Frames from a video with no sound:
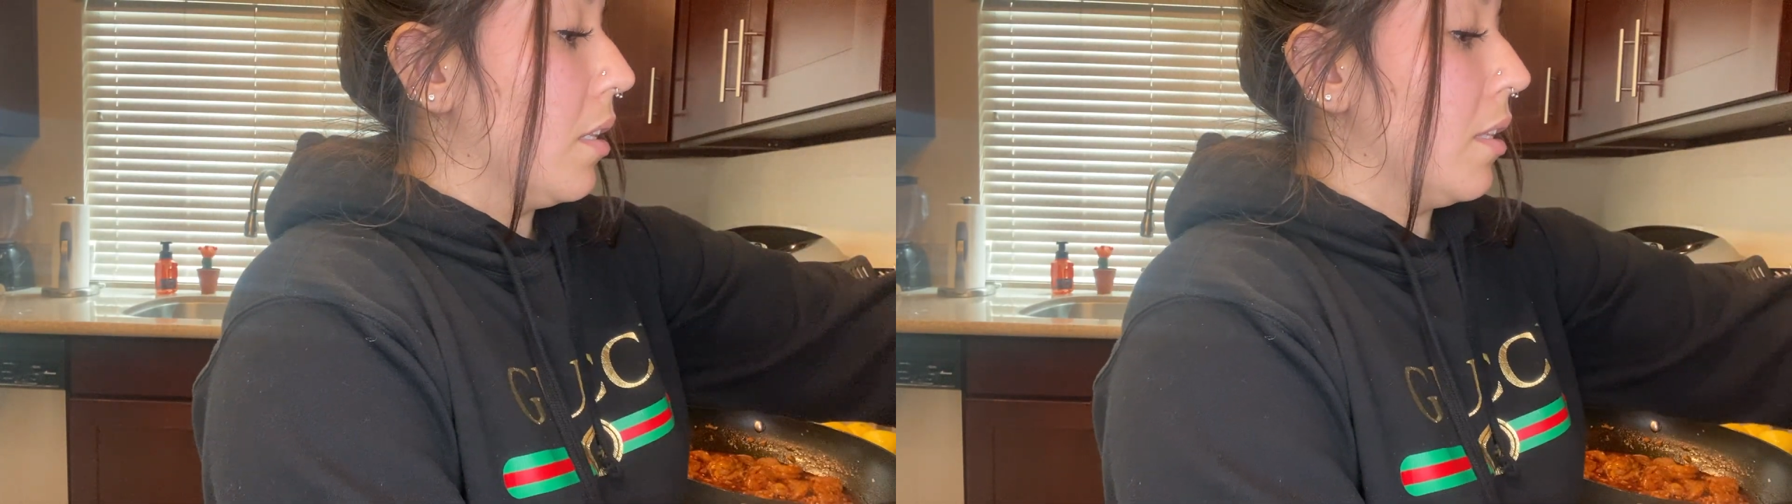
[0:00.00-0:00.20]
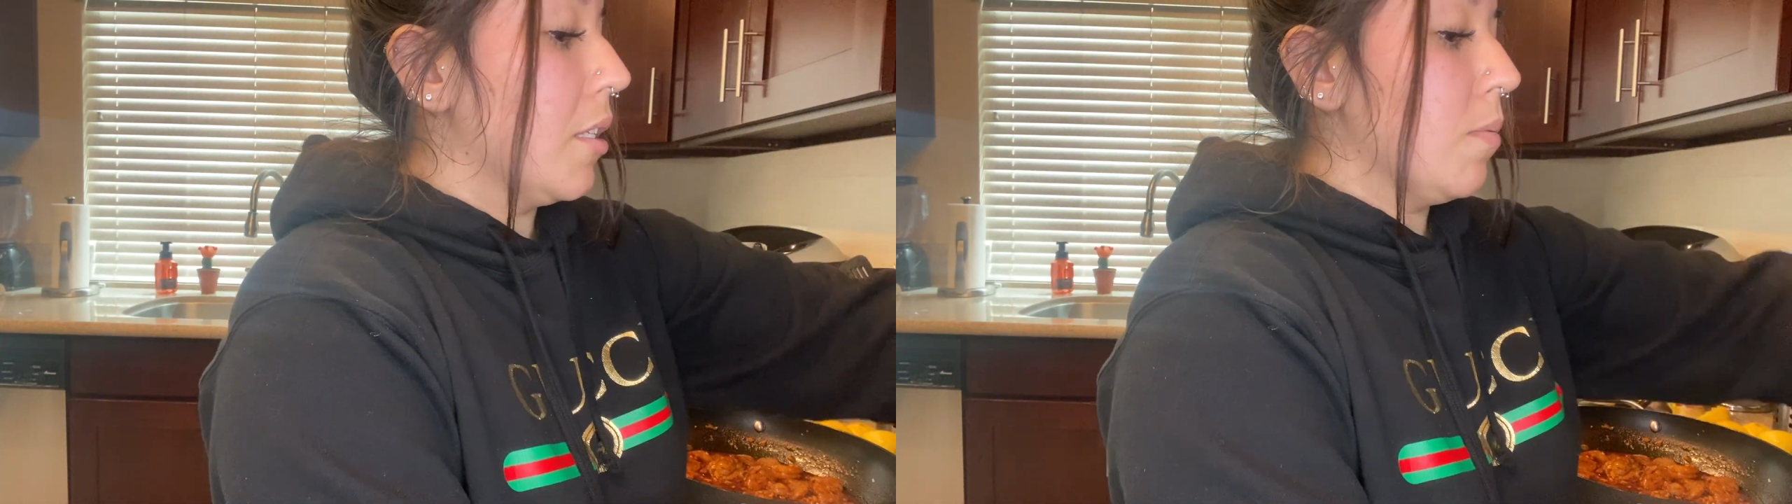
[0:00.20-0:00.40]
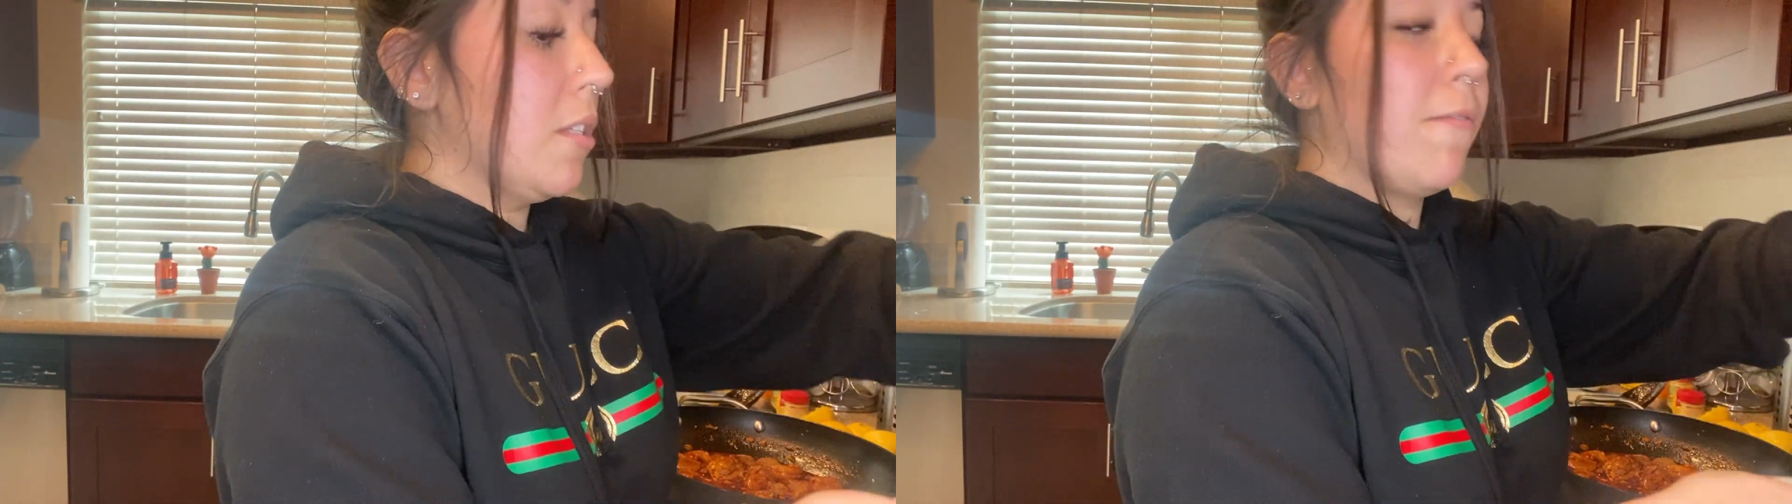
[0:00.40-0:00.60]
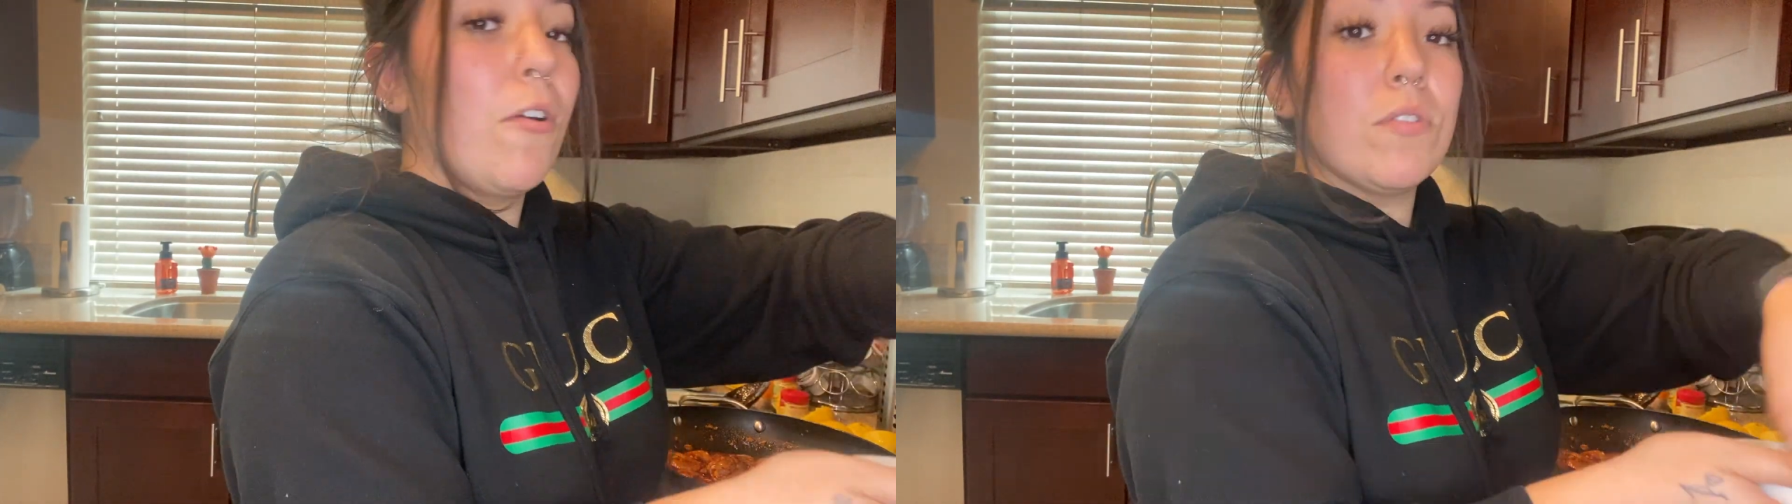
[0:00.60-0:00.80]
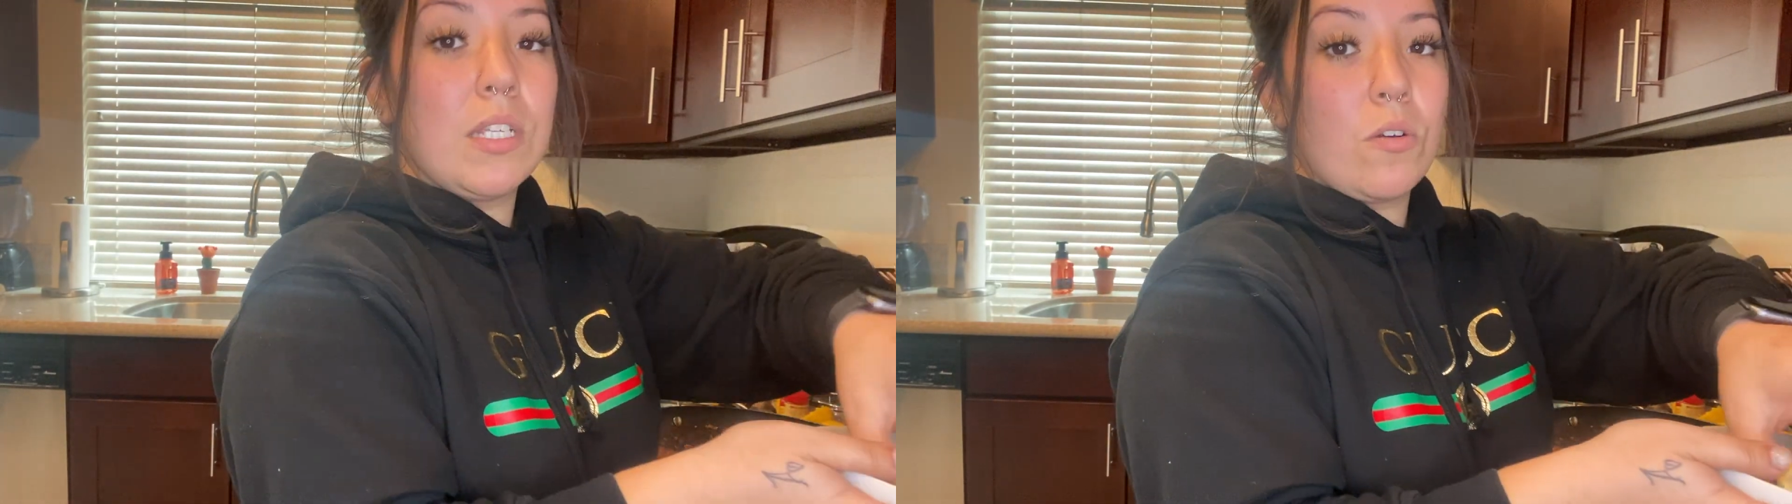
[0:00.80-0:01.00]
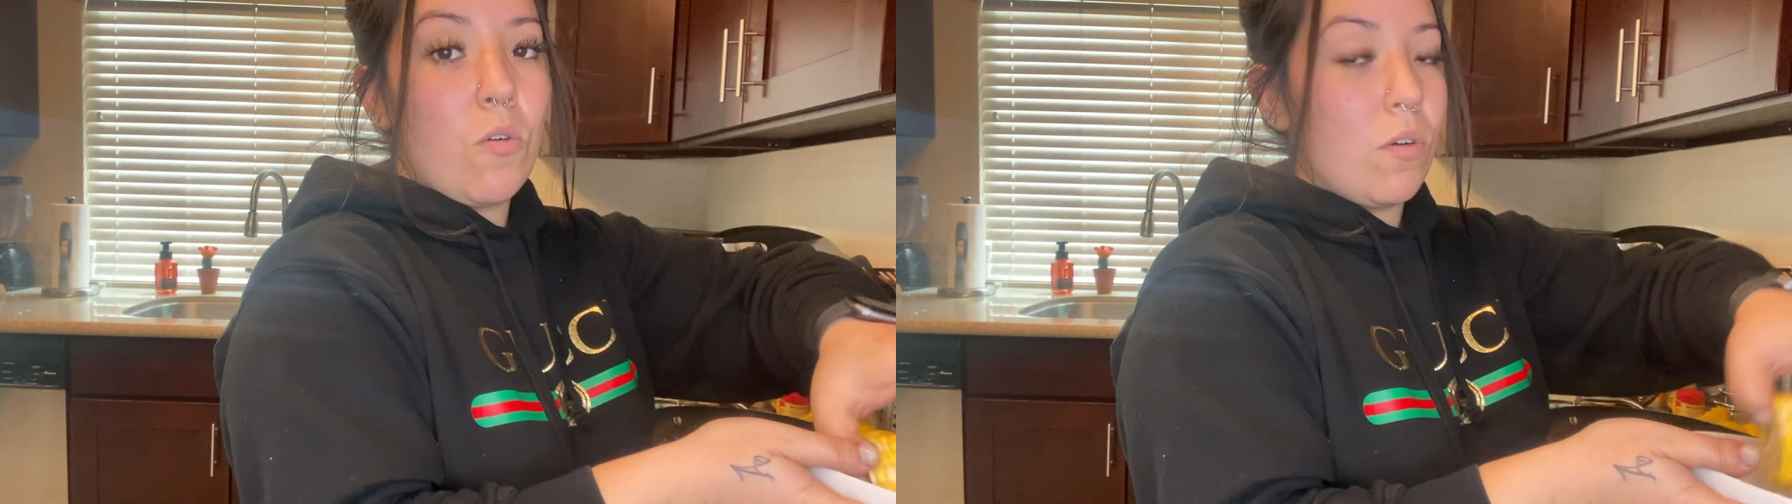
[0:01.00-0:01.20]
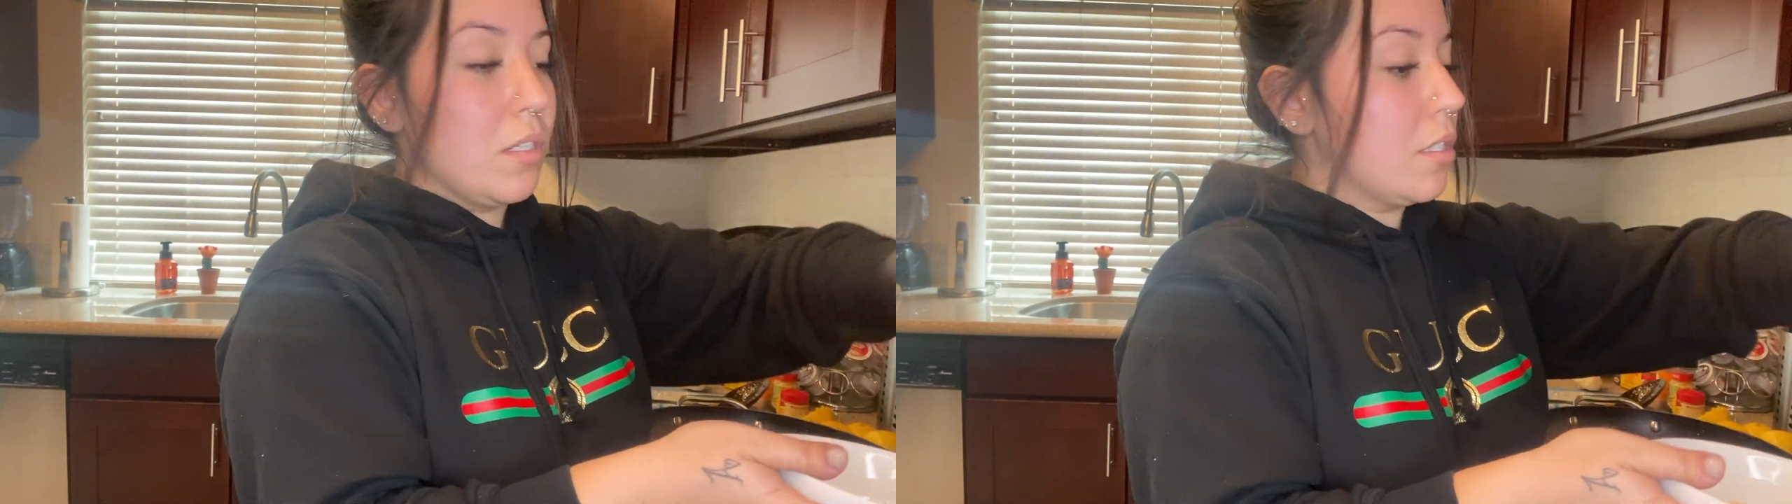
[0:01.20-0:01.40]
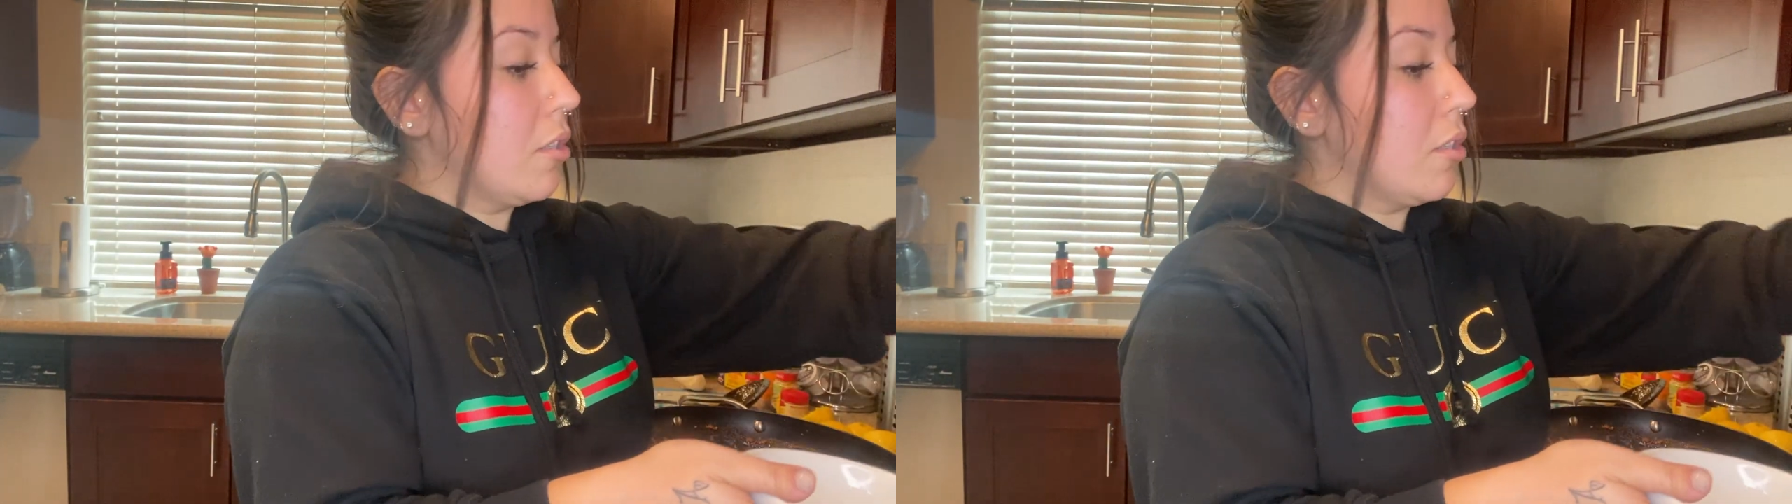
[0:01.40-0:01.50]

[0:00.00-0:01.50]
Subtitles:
This was frozen corn,